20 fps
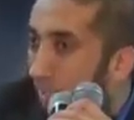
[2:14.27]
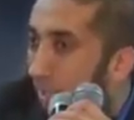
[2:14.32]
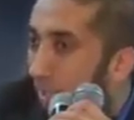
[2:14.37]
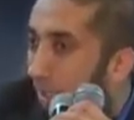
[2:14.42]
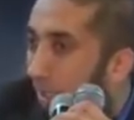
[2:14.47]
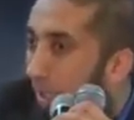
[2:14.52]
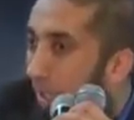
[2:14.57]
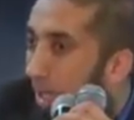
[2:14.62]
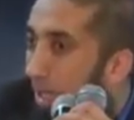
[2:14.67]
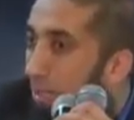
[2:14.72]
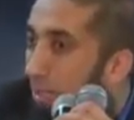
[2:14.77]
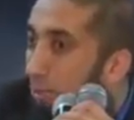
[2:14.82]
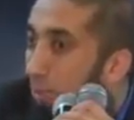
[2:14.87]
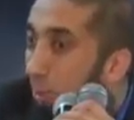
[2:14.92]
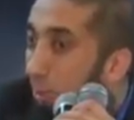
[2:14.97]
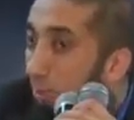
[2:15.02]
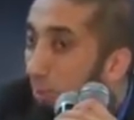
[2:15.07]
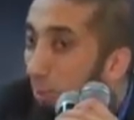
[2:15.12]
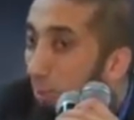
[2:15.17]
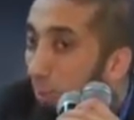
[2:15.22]
that Allah has
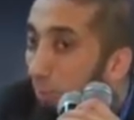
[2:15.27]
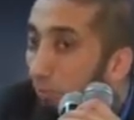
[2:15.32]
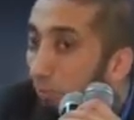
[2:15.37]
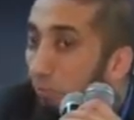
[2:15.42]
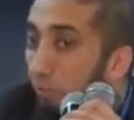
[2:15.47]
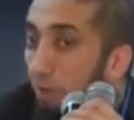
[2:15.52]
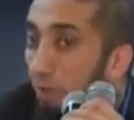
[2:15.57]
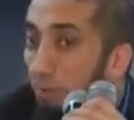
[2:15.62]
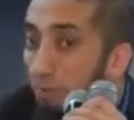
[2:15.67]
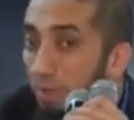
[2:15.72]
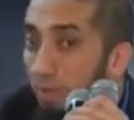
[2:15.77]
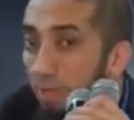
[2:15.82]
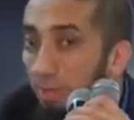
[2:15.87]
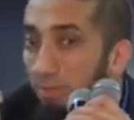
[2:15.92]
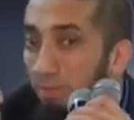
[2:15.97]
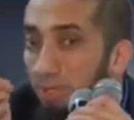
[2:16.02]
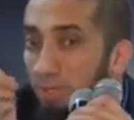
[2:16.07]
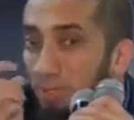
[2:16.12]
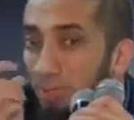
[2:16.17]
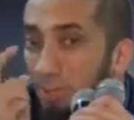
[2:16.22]
removed from
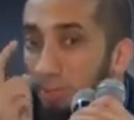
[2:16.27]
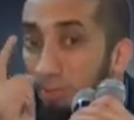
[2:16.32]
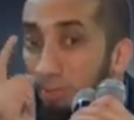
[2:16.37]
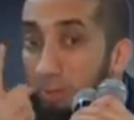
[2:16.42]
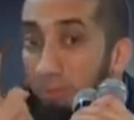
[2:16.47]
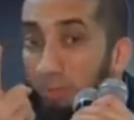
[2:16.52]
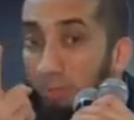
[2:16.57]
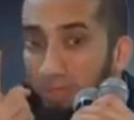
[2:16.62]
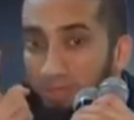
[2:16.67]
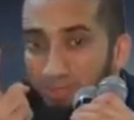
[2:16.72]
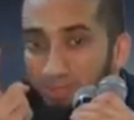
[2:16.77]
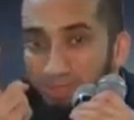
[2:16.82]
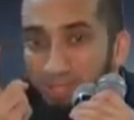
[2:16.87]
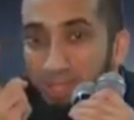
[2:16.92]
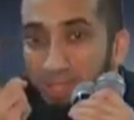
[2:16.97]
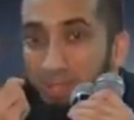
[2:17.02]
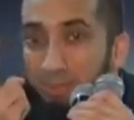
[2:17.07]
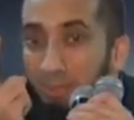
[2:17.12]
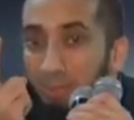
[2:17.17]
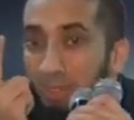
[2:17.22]
them His remembrance.
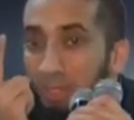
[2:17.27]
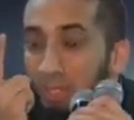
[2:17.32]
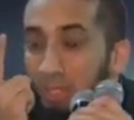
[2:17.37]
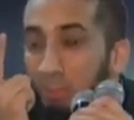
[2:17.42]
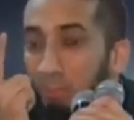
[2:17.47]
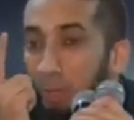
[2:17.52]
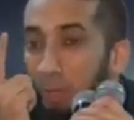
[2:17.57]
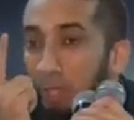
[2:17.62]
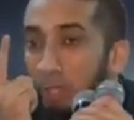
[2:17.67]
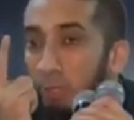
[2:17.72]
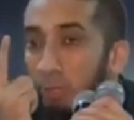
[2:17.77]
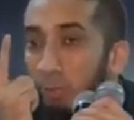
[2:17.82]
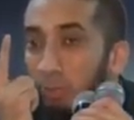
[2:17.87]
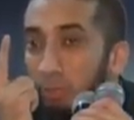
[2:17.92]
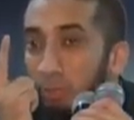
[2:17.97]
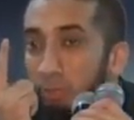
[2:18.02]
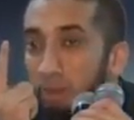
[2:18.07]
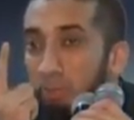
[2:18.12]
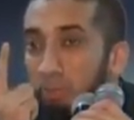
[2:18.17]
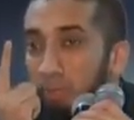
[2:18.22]
Because when you
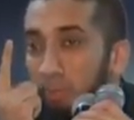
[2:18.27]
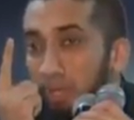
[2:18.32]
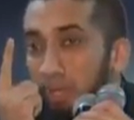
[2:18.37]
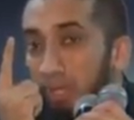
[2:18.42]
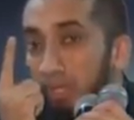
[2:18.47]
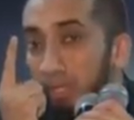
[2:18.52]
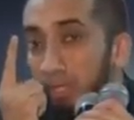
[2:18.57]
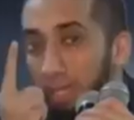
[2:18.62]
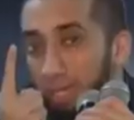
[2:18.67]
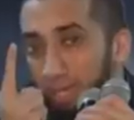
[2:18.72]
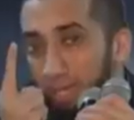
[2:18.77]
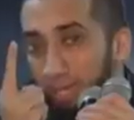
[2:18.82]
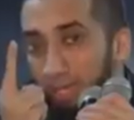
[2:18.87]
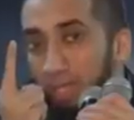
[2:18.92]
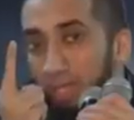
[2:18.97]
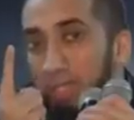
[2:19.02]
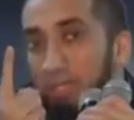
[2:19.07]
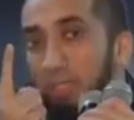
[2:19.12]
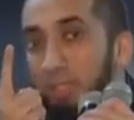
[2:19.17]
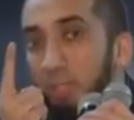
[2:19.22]
remember Allah,
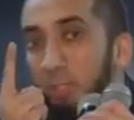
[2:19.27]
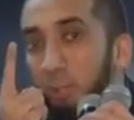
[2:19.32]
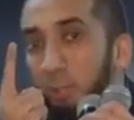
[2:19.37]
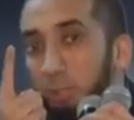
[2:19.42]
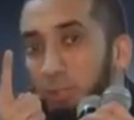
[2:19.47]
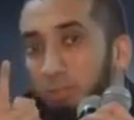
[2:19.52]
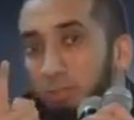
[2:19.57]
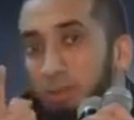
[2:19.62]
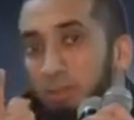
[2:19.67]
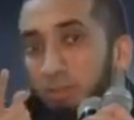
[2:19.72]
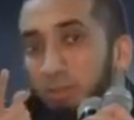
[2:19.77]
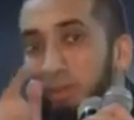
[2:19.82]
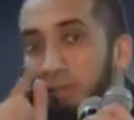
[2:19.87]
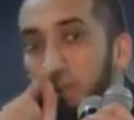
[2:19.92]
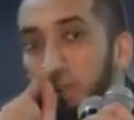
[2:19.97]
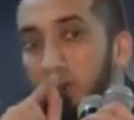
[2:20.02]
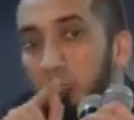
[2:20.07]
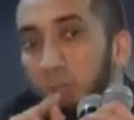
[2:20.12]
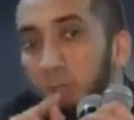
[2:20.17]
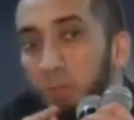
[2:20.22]
then you remember
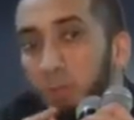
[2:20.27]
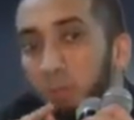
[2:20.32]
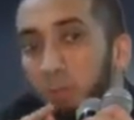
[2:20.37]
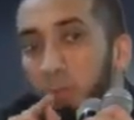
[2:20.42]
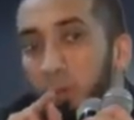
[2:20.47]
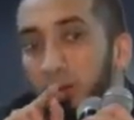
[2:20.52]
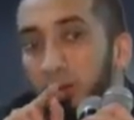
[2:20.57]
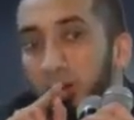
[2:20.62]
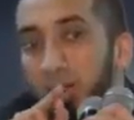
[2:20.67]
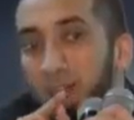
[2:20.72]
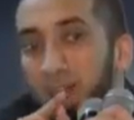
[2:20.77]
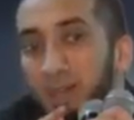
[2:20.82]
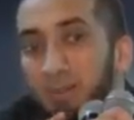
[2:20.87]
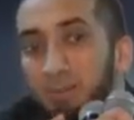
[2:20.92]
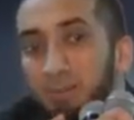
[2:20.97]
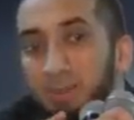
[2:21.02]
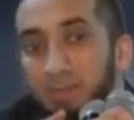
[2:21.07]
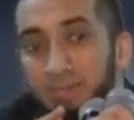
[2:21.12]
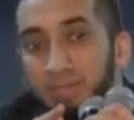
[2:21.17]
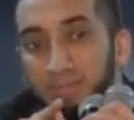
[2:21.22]
that you are
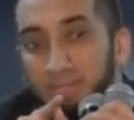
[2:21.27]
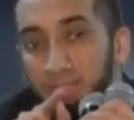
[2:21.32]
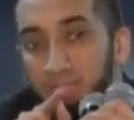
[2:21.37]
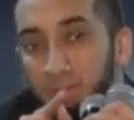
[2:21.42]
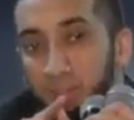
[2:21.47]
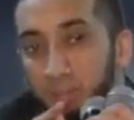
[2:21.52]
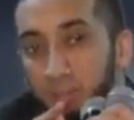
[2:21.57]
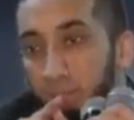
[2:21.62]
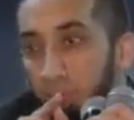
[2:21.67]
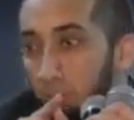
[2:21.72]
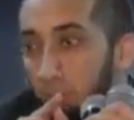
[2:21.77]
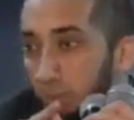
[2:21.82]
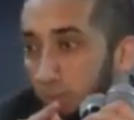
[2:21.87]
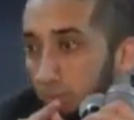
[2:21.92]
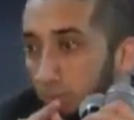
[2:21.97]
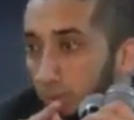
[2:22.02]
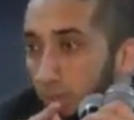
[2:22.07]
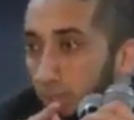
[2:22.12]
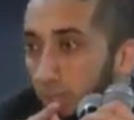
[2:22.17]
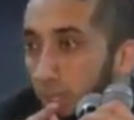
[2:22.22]
abd. Yes or no?